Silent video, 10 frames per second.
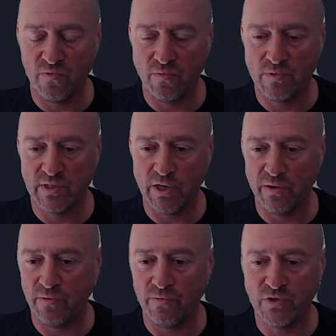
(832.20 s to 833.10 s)

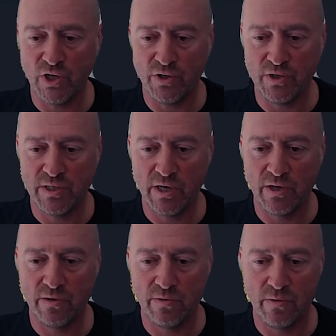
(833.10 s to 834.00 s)
starting with January
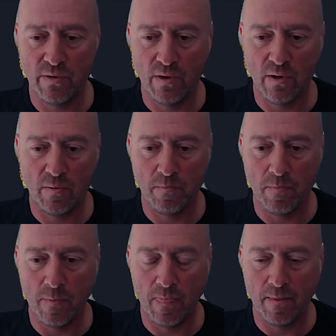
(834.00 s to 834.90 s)
2nd,
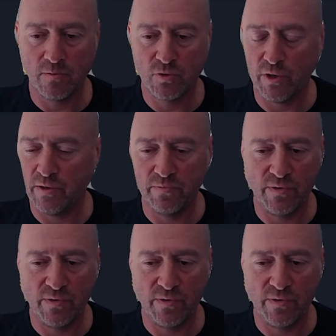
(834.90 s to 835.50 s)
sorry,